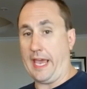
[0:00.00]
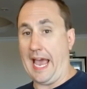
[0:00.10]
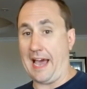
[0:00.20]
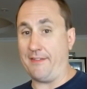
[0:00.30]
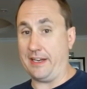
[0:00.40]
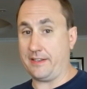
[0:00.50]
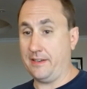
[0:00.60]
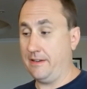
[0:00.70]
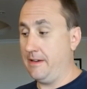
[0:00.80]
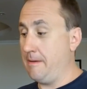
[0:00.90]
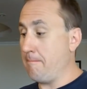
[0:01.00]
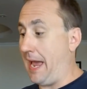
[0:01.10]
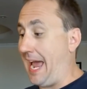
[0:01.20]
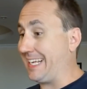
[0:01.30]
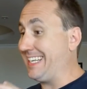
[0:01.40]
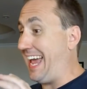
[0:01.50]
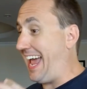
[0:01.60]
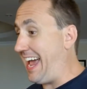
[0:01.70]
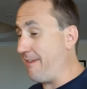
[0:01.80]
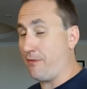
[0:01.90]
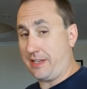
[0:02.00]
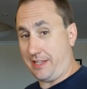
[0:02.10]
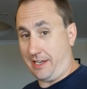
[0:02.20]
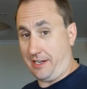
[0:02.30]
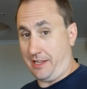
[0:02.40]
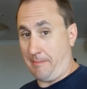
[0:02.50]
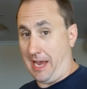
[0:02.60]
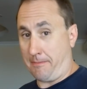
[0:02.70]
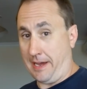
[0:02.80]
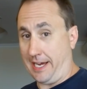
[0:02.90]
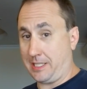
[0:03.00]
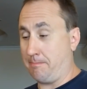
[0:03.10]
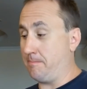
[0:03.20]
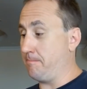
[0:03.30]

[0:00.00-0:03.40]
haven't packed everything into the backpacks